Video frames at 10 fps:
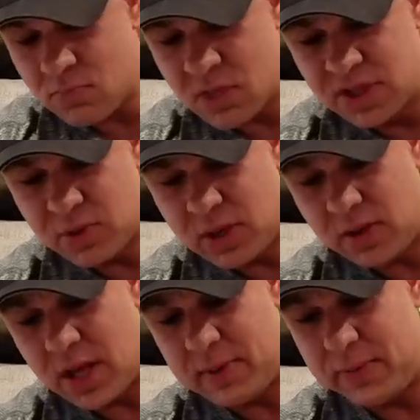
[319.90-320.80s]
Because what a
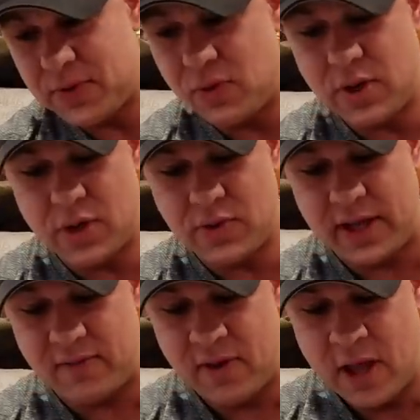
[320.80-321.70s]
lot of people don't know,
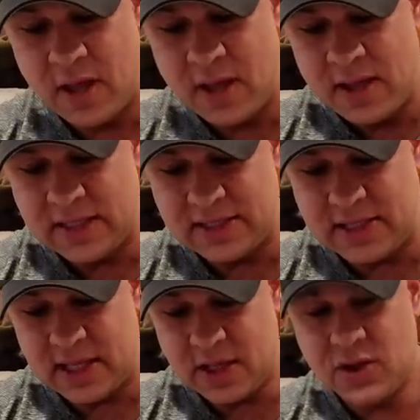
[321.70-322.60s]
Dave, is
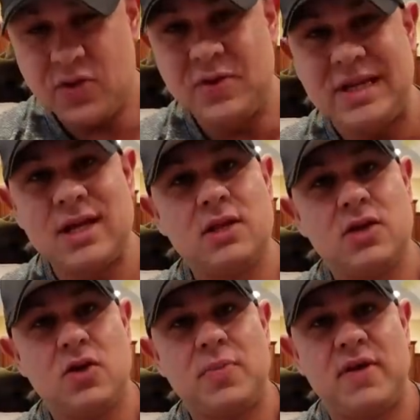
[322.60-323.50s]
that you need a
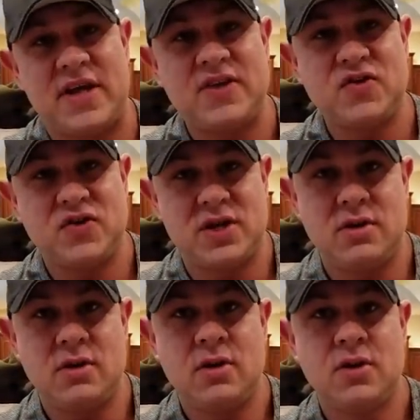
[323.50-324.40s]
little bit of estrogen
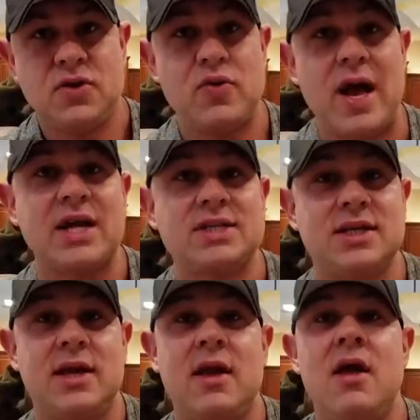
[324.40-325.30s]
to
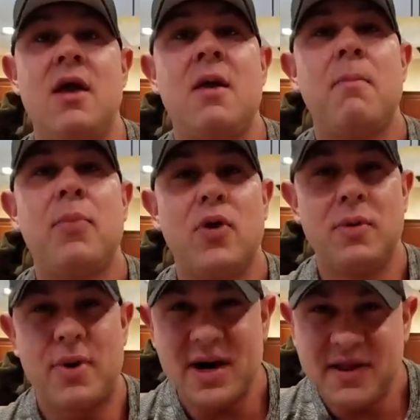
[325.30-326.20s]
actually
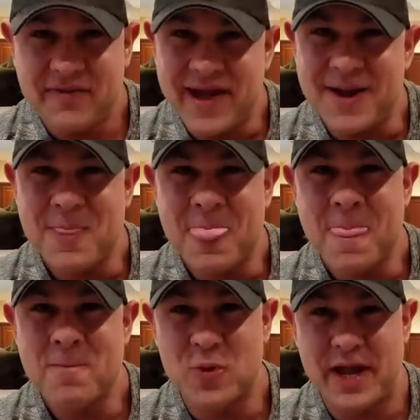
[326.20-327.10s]
burn body fat,
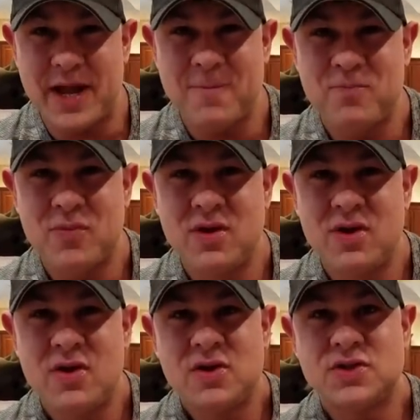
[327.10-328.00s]
okay?
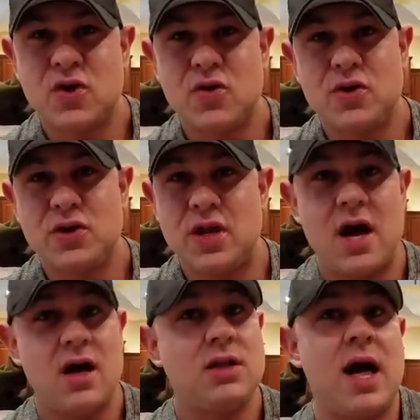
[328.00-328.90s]
So
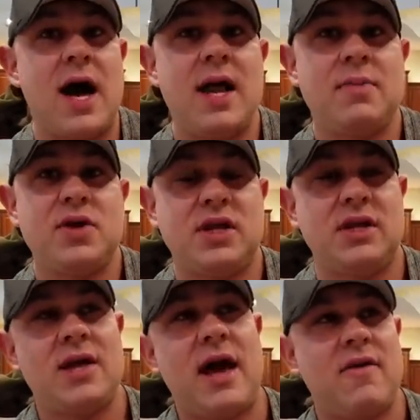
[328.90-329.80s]
not a lot, but you
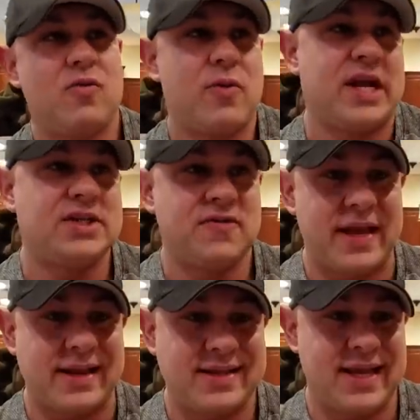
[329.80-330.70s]
need to have a range of
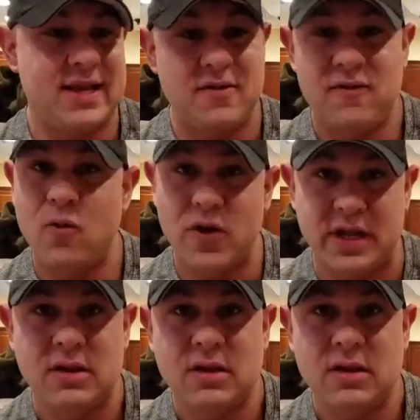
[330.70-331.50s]
like ten to forty.